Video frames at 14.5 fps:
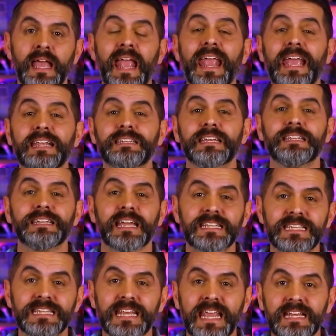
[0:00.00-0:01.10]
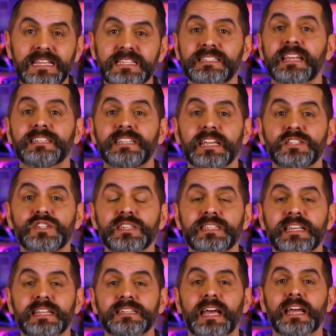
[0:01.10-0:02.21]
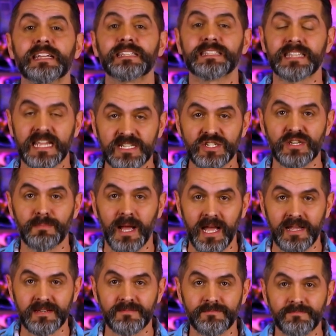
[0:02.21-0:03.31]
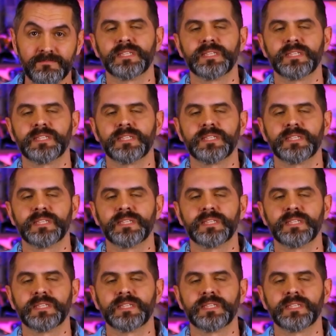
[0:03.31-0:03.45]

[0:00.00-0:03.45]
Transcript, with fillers: and 1980's Denshi Sentai Denjiman.